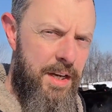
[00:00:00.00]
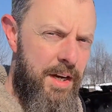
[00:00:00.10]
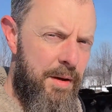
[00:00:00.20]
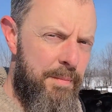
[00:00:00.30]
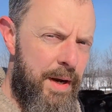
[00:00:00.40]

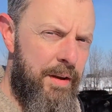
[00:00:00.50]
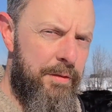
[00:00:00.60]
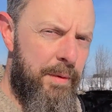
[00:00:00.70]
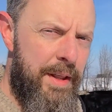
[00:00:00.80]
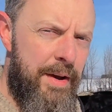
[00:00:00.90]
eating
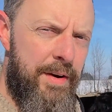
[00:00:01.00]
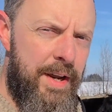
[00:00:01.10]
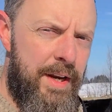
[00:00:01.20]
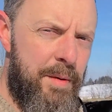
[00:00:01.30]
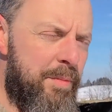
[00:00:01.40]
bales without
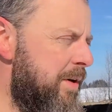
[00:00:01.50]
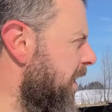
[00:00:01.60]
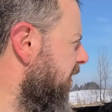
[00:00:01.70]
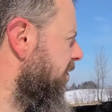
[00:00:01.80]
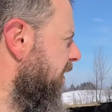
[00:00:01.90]
any
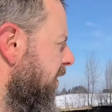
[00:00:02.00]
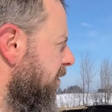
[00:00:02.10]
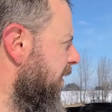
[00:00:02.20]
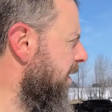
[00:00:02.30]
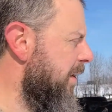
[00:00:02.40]
protective rings
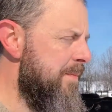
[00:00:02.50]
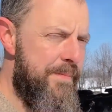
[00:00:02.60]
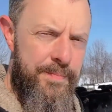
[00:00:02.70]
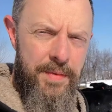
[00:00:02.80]
around them.